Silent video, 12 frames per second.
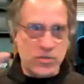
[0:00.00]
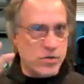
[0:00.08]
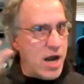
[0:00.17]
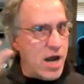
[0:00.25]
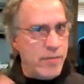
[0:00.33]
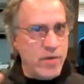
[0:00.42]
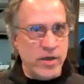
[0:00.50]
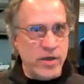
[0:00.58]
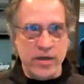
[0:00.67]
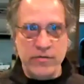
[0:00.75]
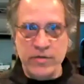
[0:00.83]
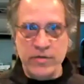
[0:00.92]
drama
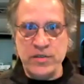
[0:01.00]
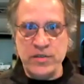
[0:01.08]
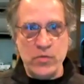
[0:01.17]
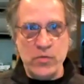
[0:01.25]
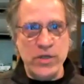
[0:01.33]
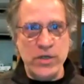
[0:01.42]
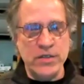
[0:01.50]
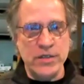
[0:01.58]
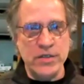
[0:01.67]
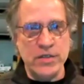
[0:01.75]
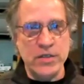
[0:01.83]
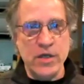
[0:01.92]
in these theater
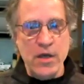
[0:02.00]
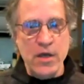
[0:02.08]
pieces.